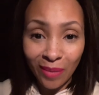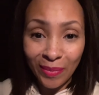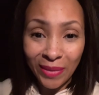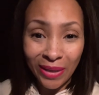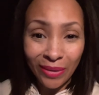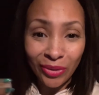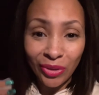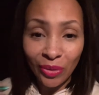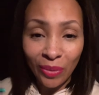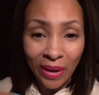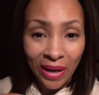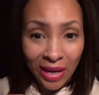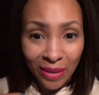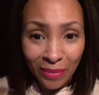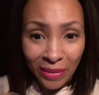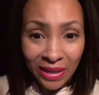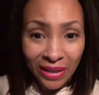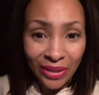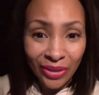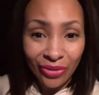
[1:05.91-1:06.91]
Now, do I, am
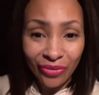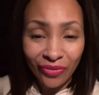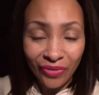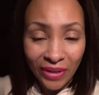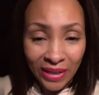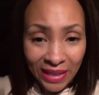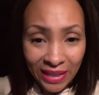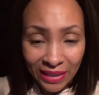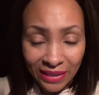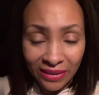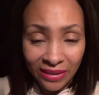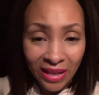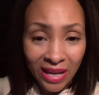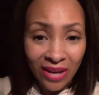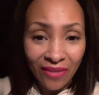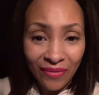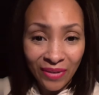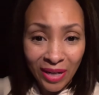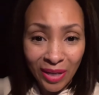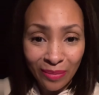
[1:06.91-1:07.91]
I gonna fuck his
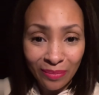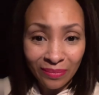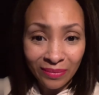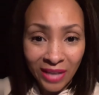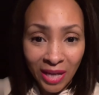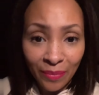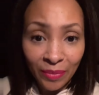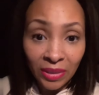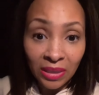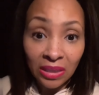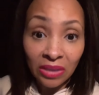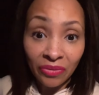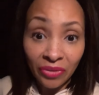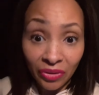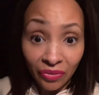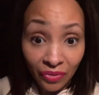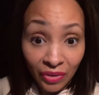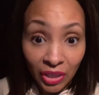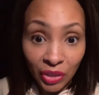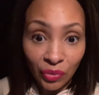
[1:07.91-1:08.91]
life up? I mean, if he
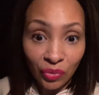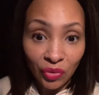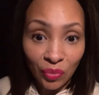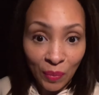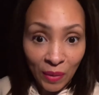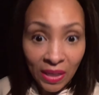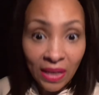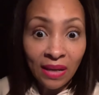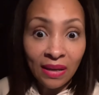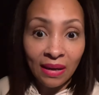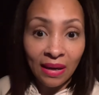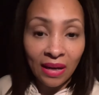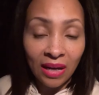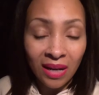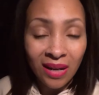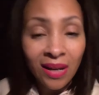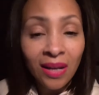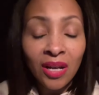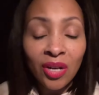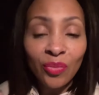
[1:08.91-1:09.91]
fucks with me, yeah.
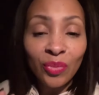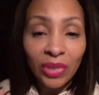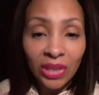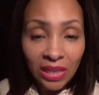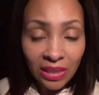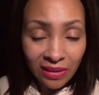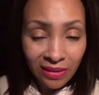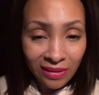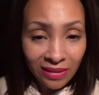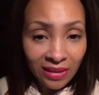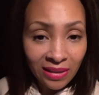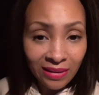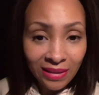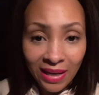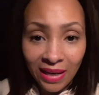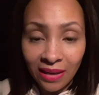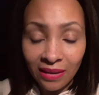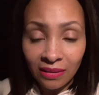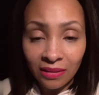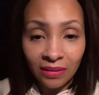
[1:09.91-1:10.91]
But other than
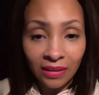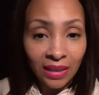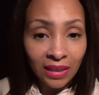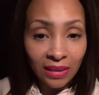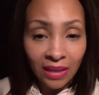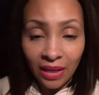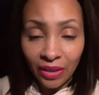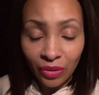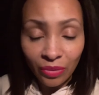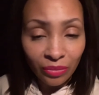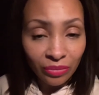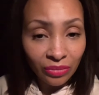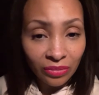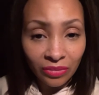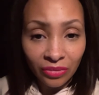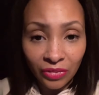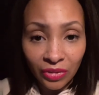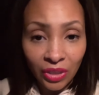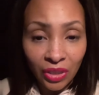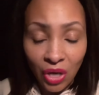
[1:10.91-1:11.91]
that, that I
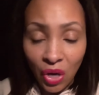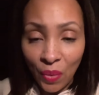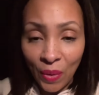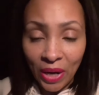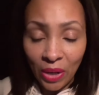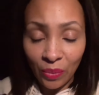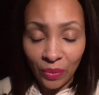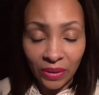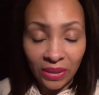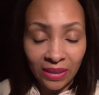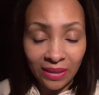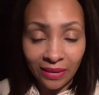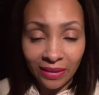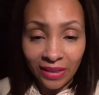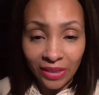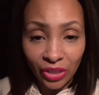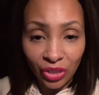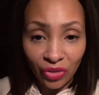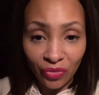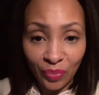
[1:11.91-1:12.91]
don't go out with the
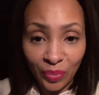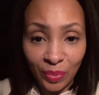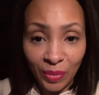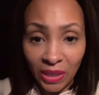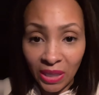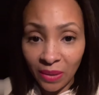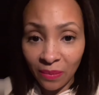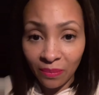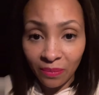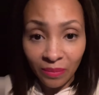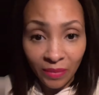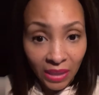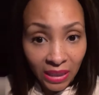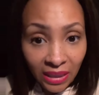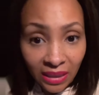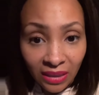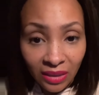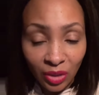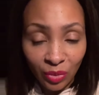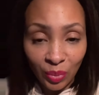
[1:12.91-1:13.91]
intention of being
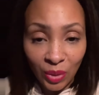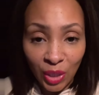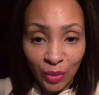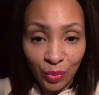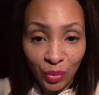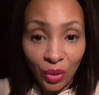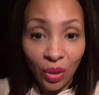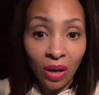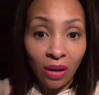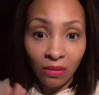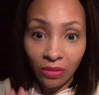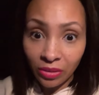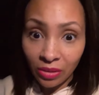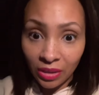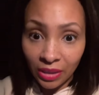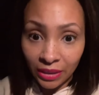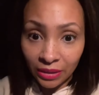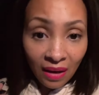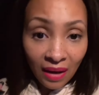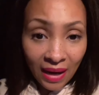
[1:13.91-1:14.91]
mean to people. Hold
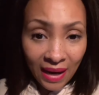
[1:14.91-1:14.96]
on.